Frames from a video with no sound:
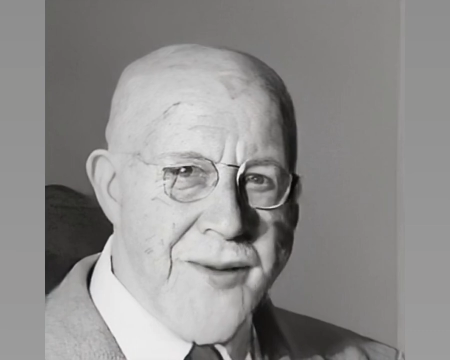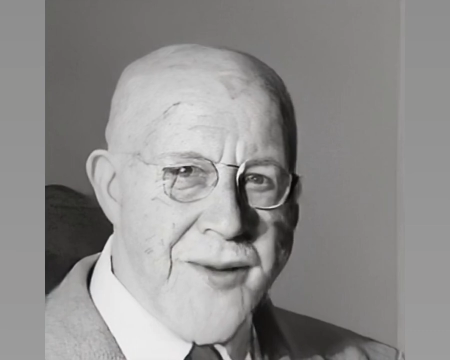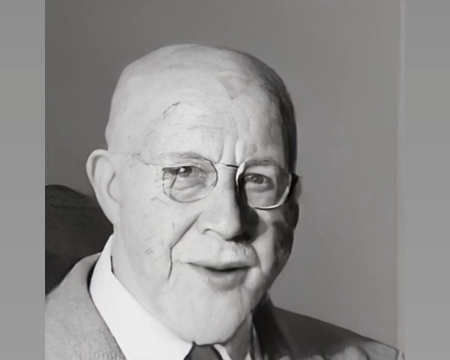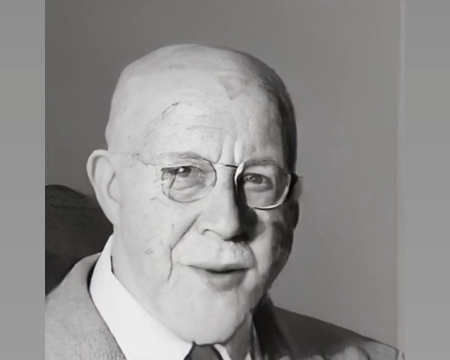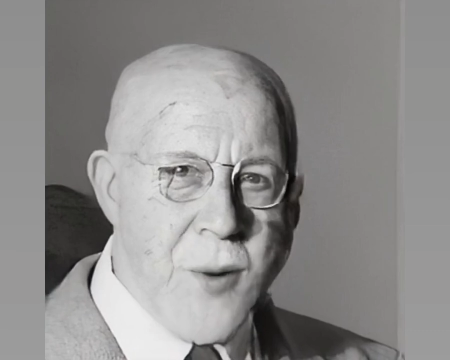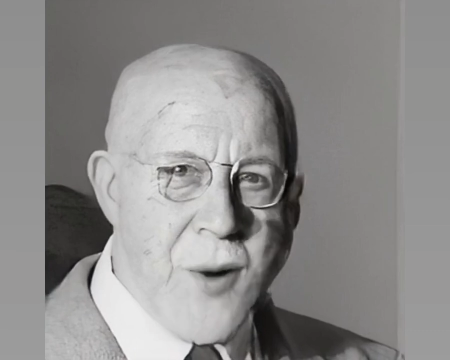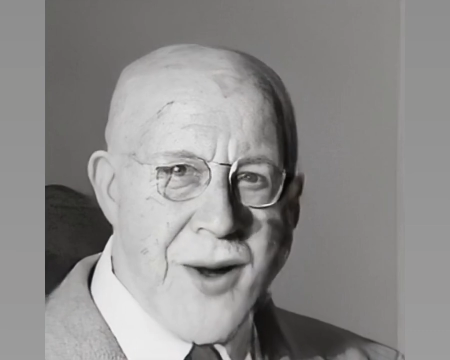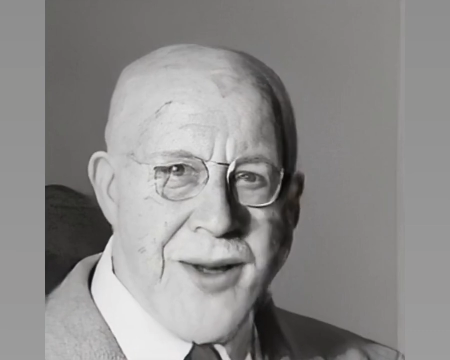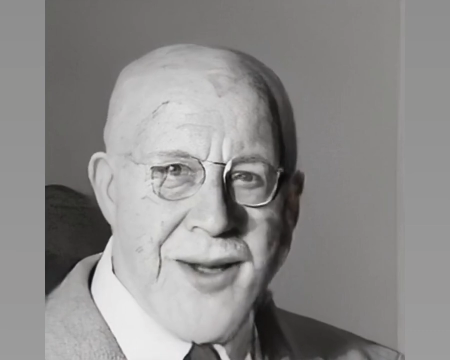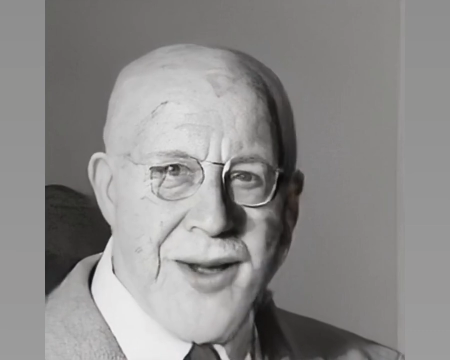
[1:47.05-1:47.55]
of
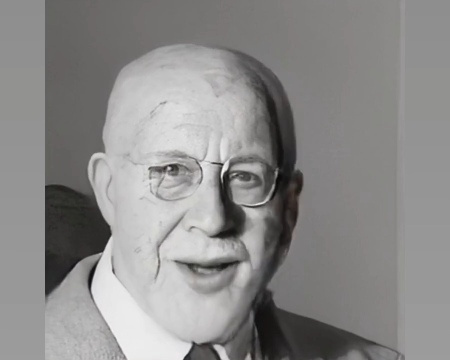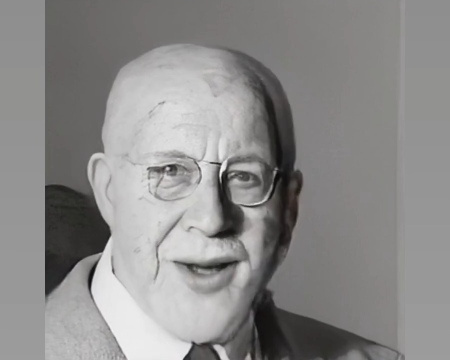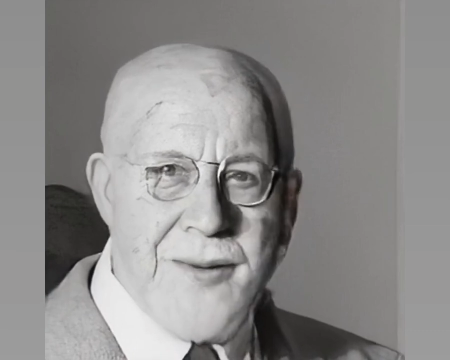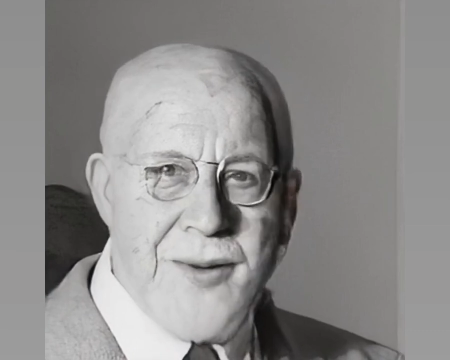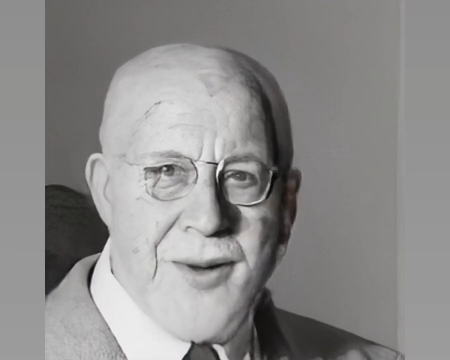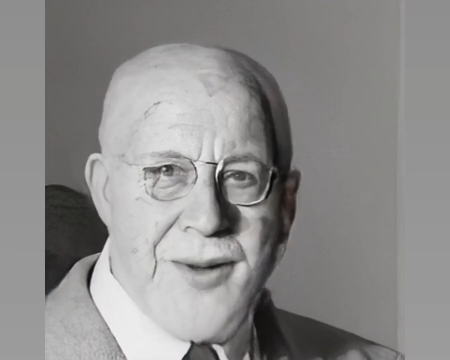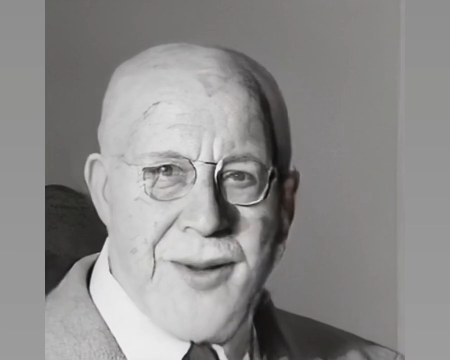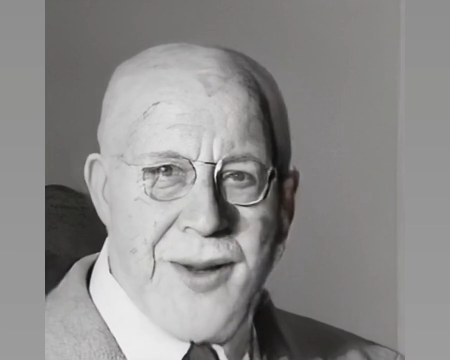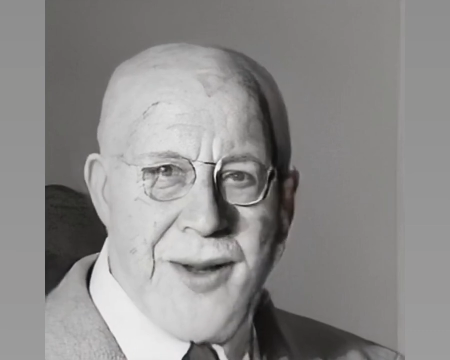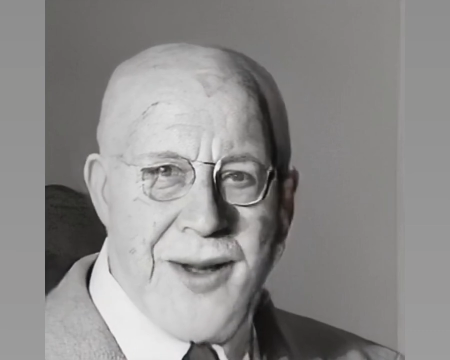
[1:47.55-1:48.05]
the one
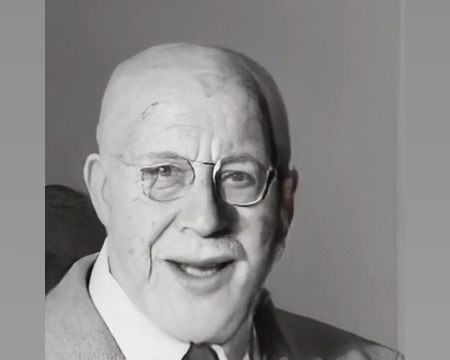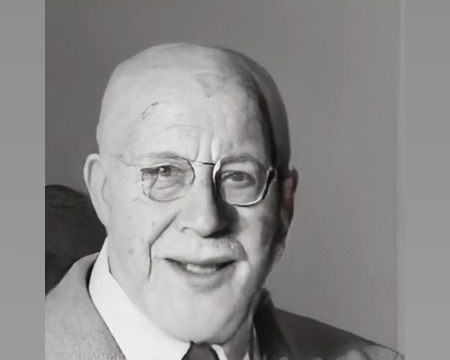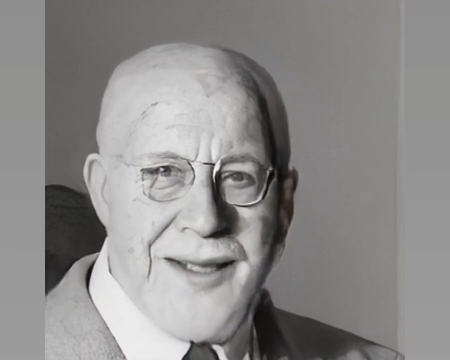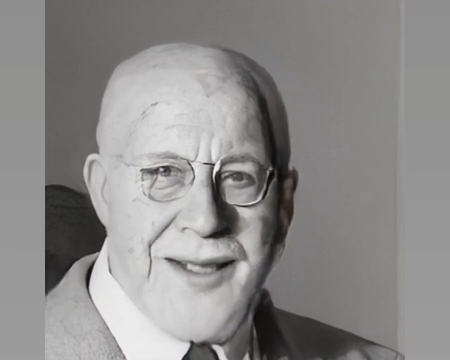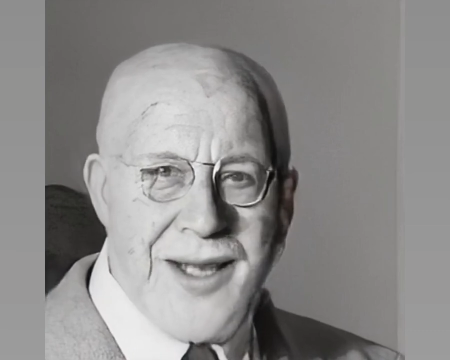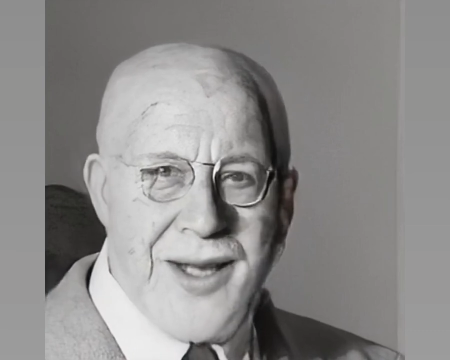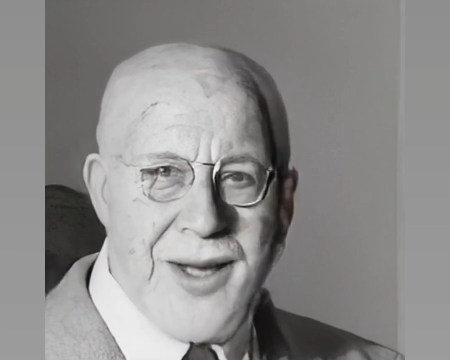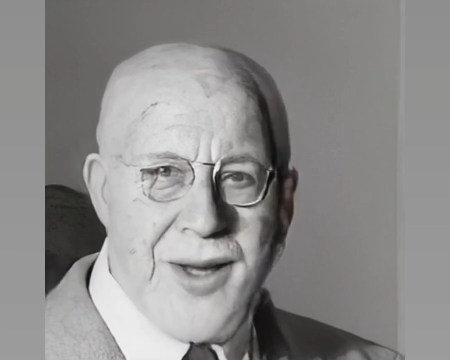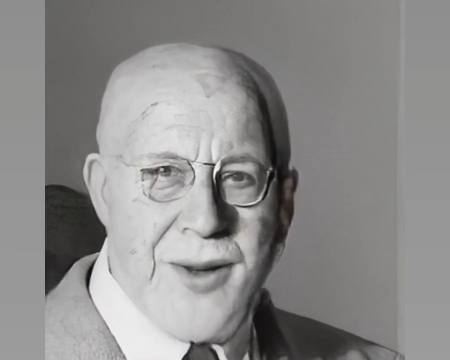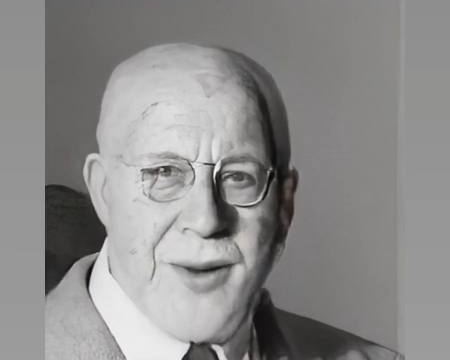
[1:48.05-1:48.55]
universal
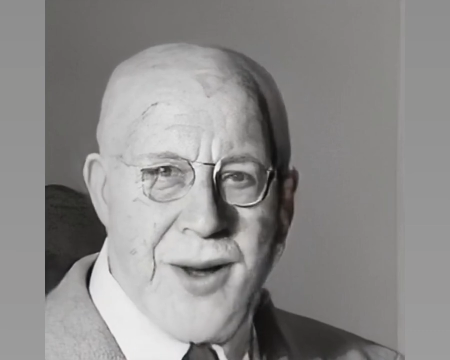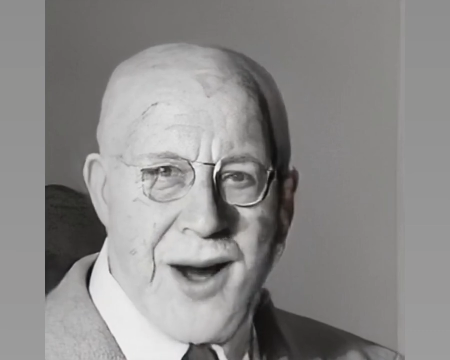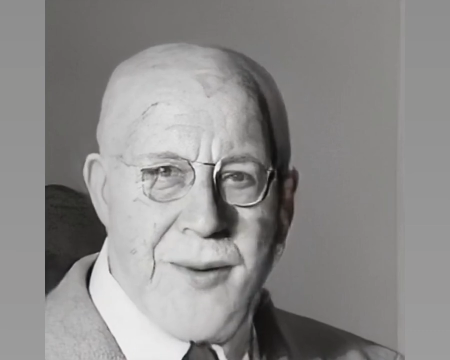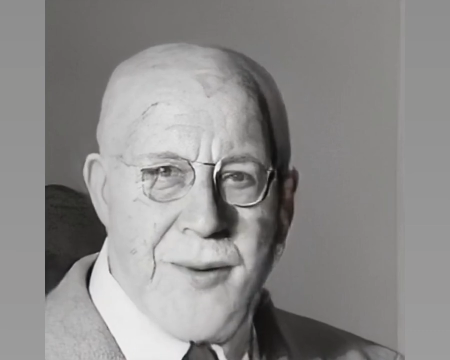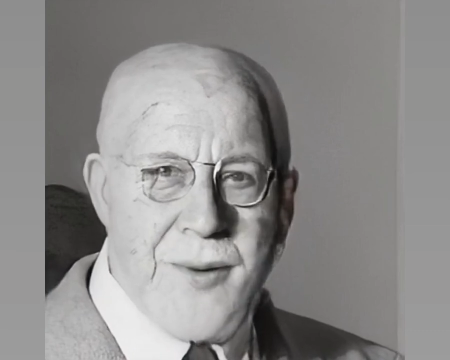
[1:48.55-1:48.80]
condition